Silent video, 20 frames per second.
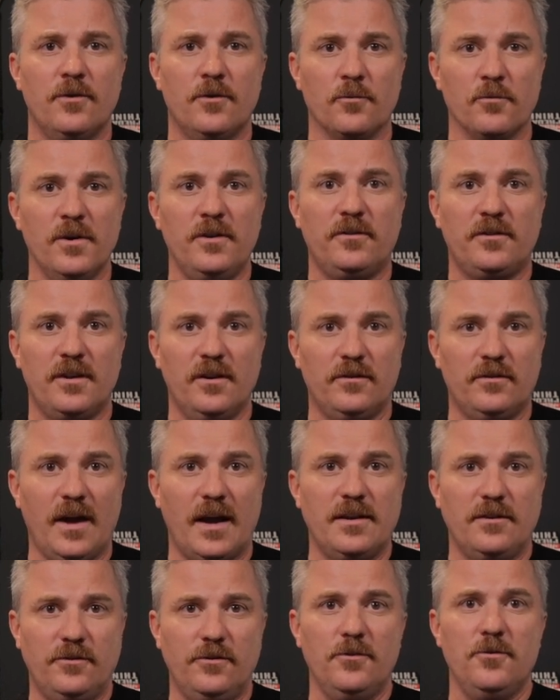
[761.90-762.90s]
The risk is
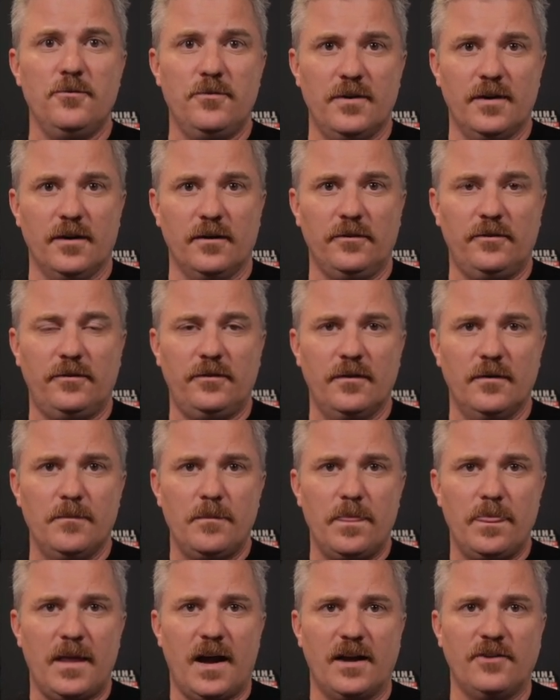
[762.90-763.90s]
I do this,
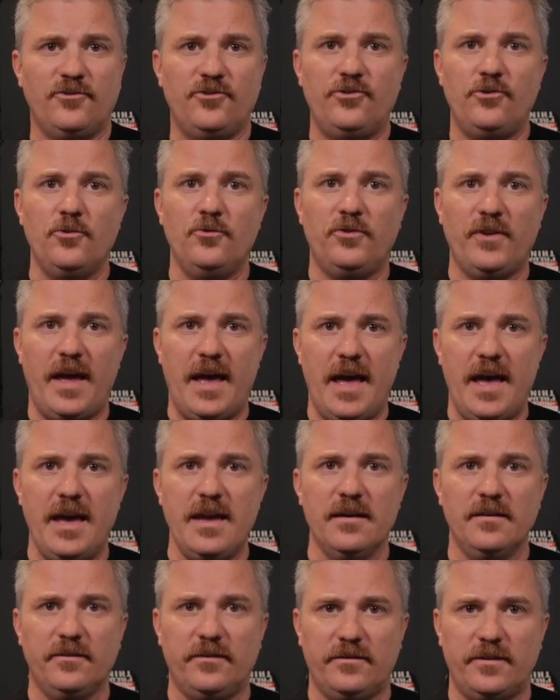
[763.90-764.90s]
I choose
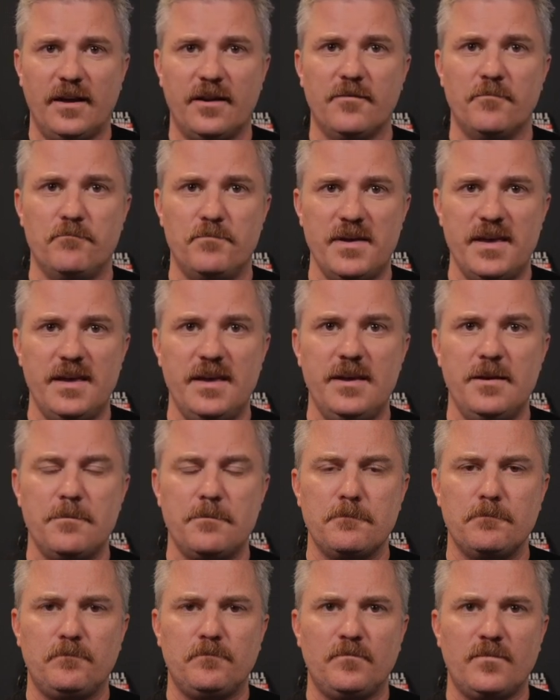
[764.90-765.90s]
A instead of
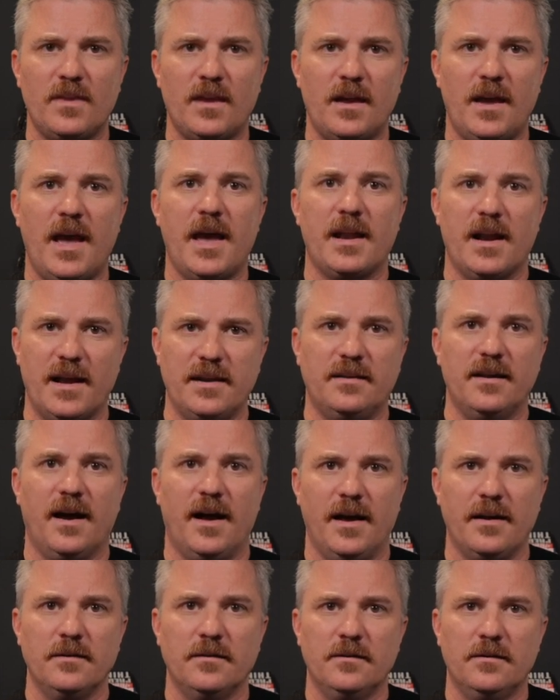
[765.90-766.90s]
B, and I
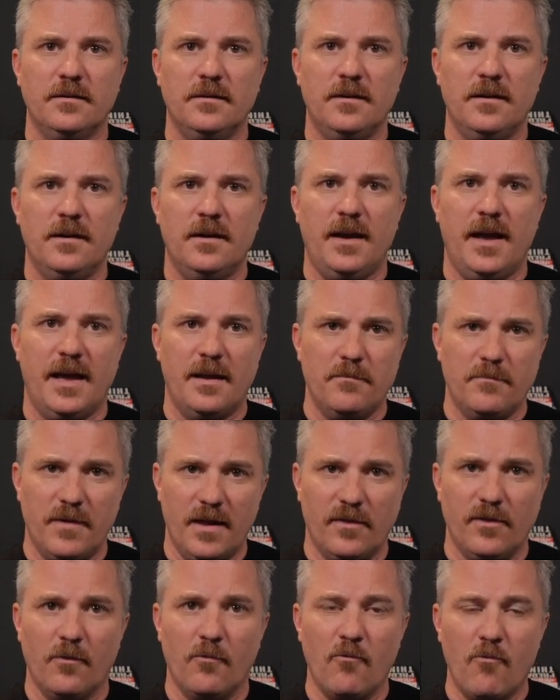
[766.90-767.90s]
die and
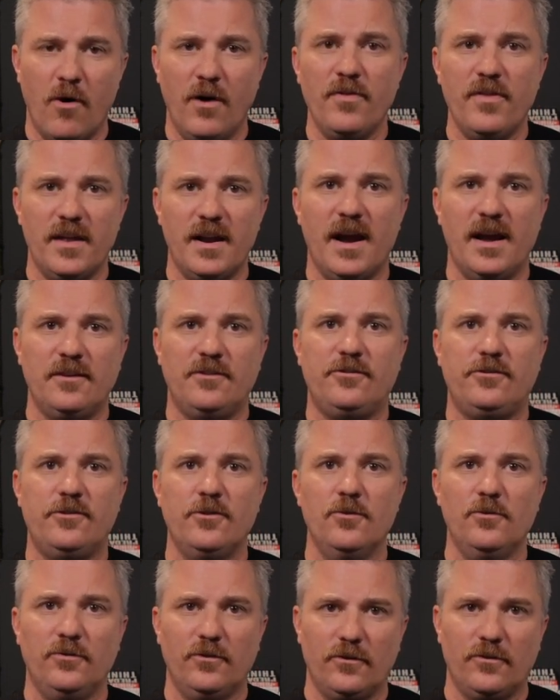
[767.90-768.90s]
and the one that I
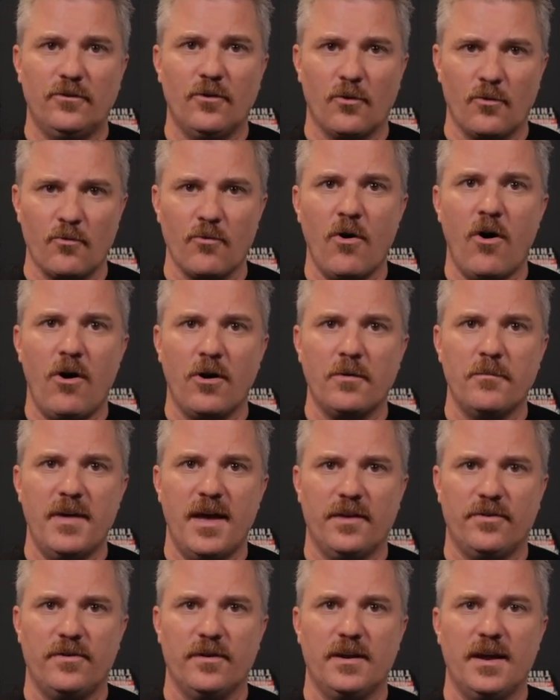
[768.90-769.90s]
choose is the wrong
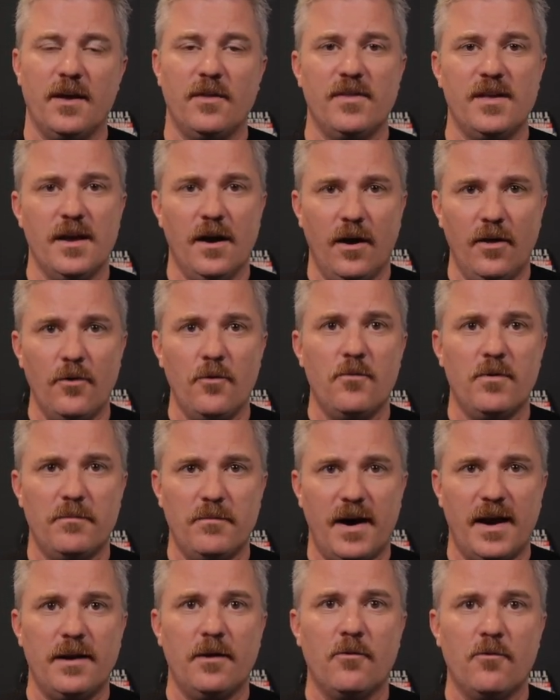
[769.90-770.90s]
method and the other
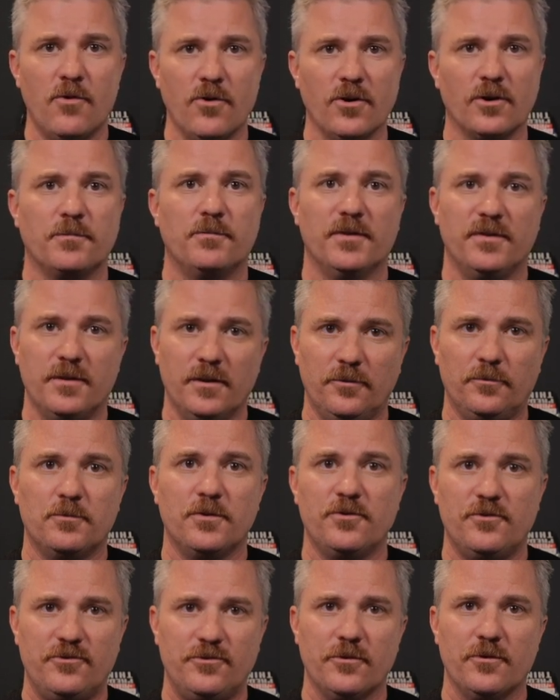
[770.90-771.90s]
one might have worked but this
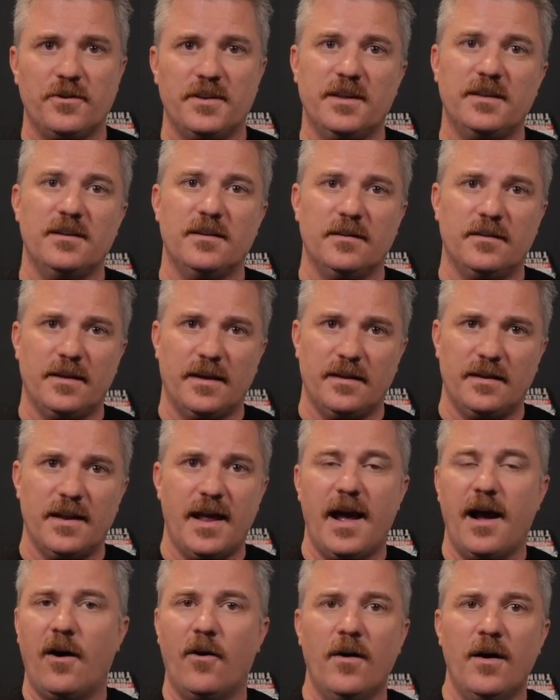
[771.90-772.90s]
one sure didn't and
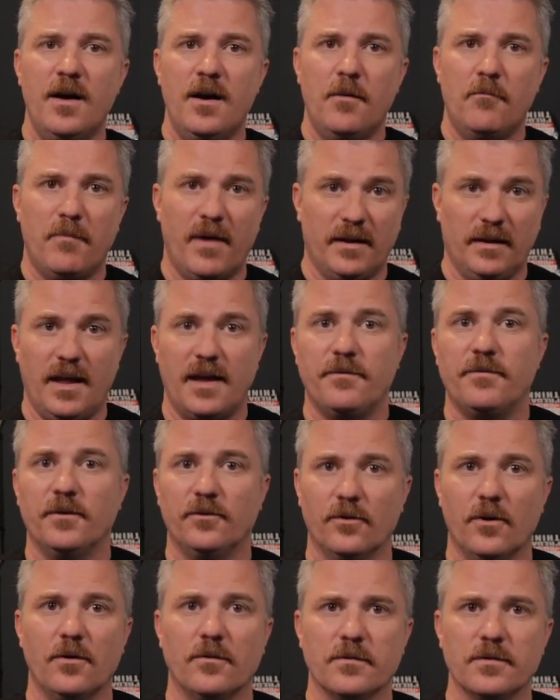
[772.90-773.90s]
now my life
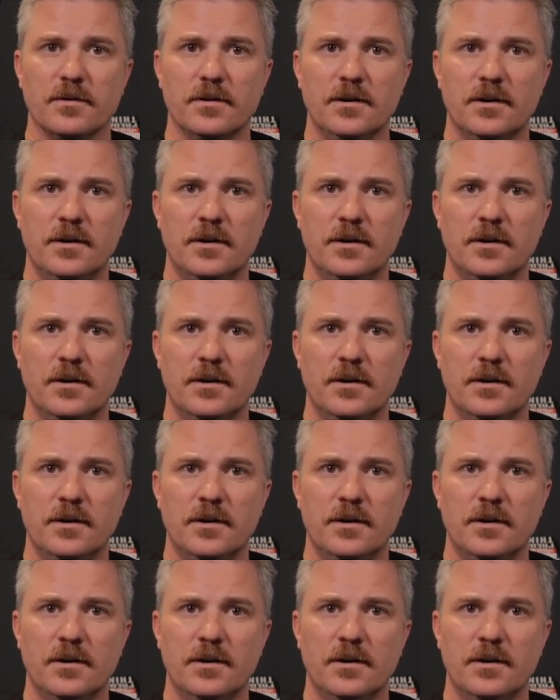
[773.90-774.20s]
is over.